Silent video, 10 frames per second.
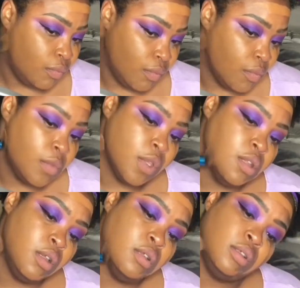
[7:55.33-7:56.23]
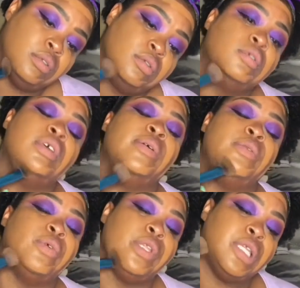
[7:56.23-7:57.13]
parts, any places,
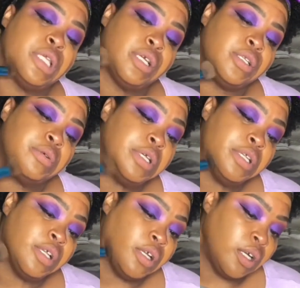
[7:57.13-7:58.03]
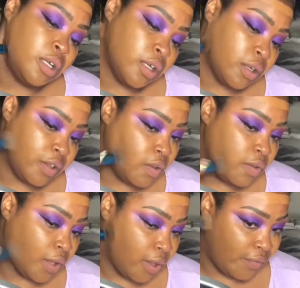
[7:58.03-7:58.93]
making sure that I get my
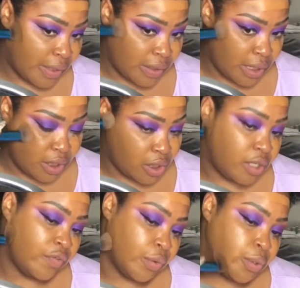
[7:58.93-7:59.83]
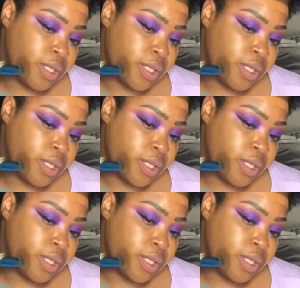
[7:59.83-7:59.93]
neck, my